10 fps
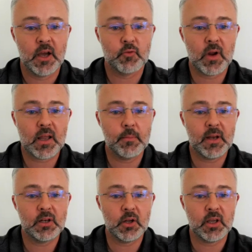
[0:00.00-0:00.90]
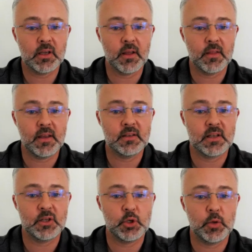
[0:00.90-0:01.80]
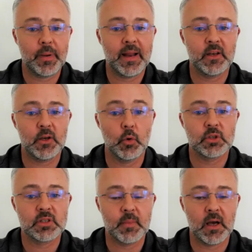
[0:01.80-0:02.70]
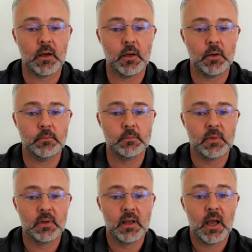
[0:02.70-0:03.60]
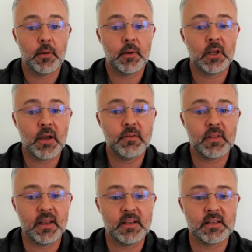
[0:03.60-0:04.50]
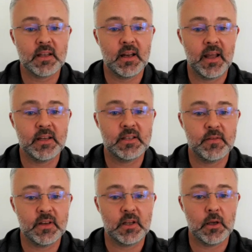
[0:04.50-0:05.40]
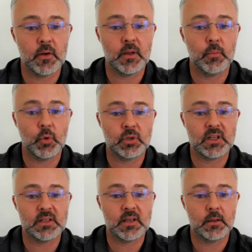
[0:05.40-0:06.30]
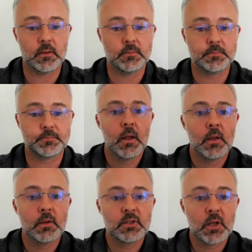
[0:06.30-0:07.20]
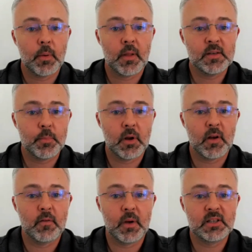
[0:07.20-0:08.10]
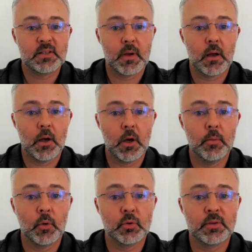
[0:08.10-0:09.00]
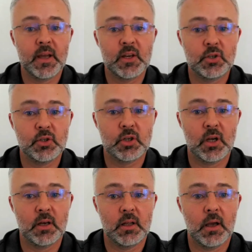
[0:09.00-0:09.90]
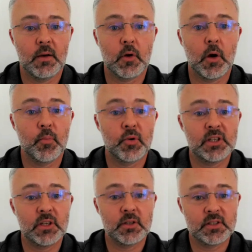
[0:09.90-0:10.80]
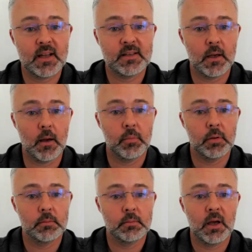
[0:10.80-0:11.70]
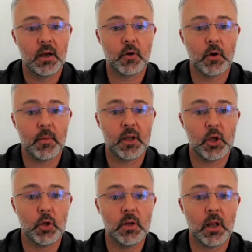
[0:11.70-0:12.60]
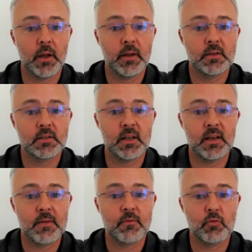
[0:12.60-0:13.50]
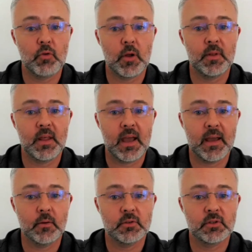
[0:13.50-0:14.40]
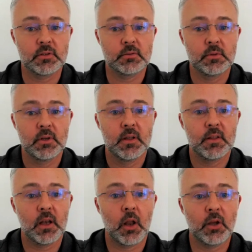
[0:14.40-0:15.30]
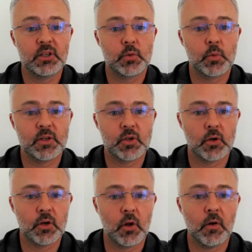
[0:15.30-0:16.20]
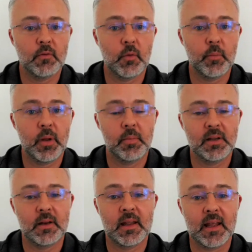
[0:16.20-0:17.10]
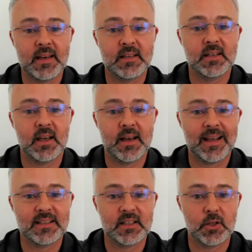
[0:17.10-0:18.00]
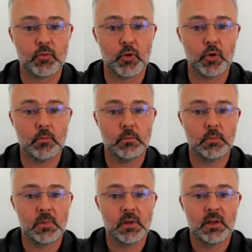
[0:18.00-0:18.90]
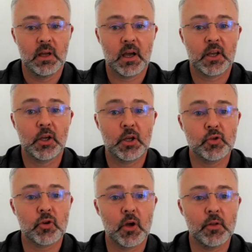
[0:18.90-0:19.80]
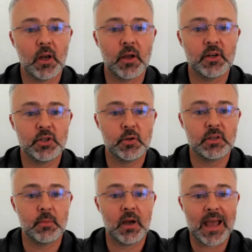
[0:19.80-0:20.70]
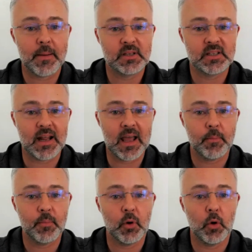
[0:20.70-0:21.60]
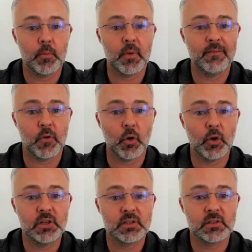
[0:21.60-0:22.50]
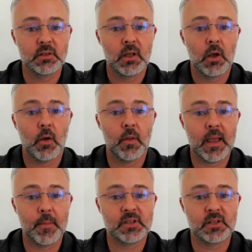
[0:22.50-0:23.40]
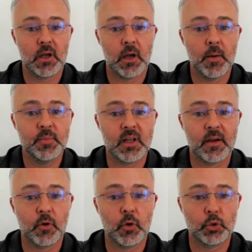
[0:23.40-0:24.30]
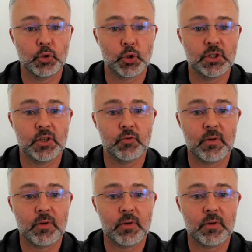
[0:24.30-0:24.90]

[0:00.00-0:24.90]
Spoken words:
I'd recommend looking at these as you plan your smart home. I'm going to cover these in a later video in more detail. So by this point of my smart home automation journey, I've got a pretty good setup. I've got my Hue lights in every room in the house. The lights switch on and off when people enter and exit the room. I can control the lights using my Amazon app or my voice on the Amazon hubs that I've got dotted